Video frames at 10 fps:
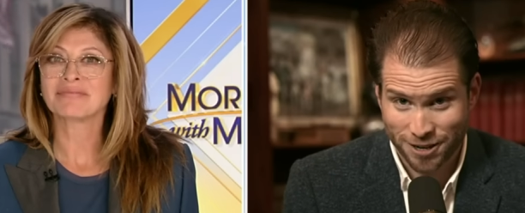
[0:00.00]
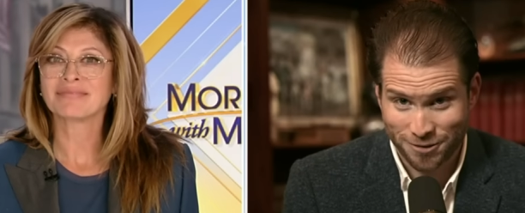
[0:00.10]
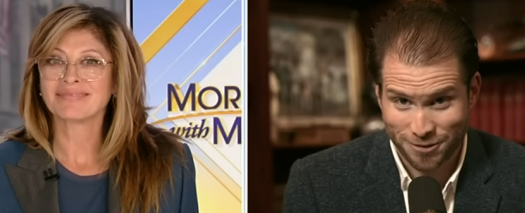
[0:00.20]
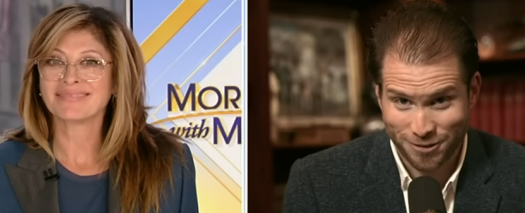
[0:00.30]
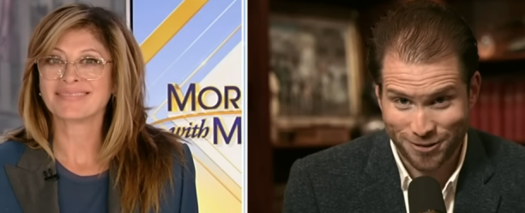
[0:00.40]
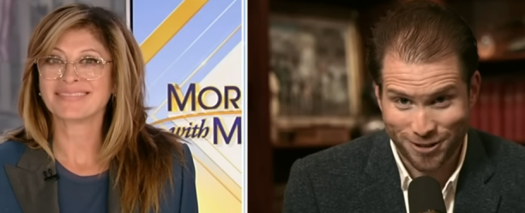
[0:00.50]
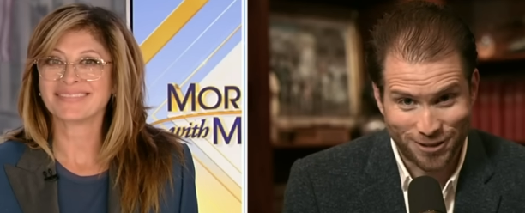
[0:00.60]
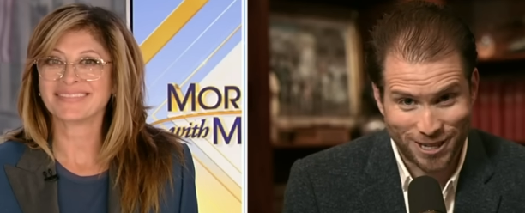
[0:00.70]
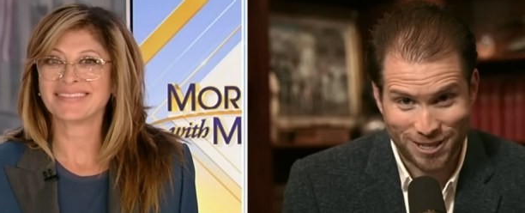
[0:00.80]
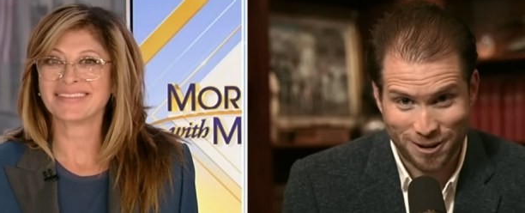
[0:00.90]
Speaker 1: know,
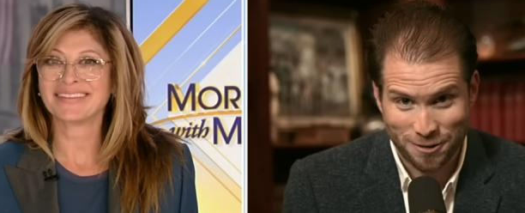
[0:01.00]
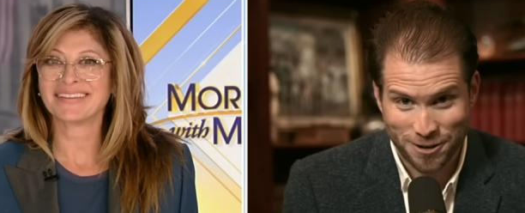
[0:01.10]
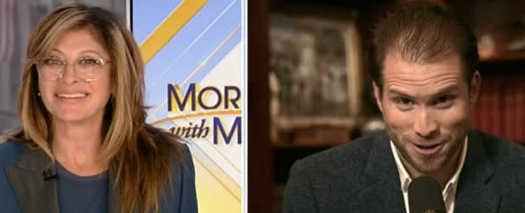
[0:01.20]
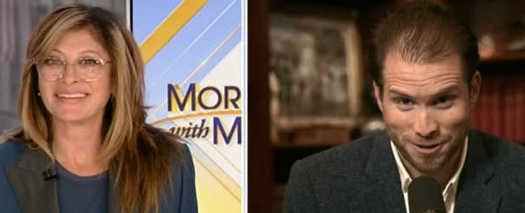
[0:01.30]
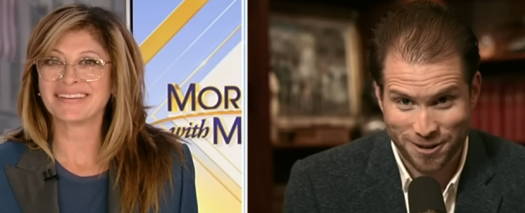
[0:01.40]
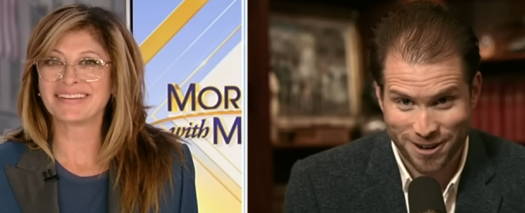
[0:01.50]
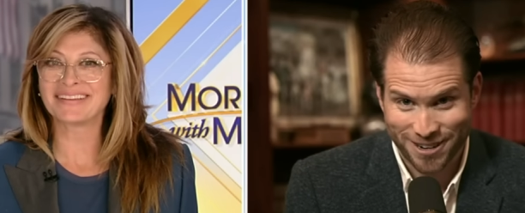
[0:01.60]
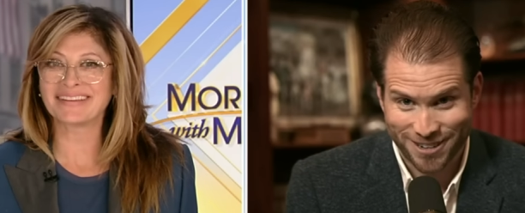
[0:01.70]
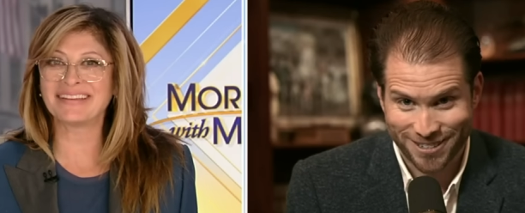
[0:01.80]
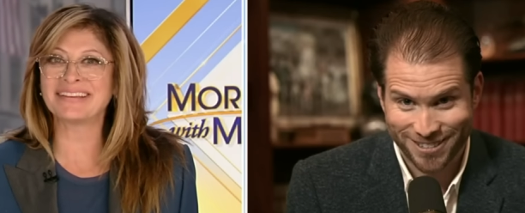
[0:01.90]
that's not what we do around here.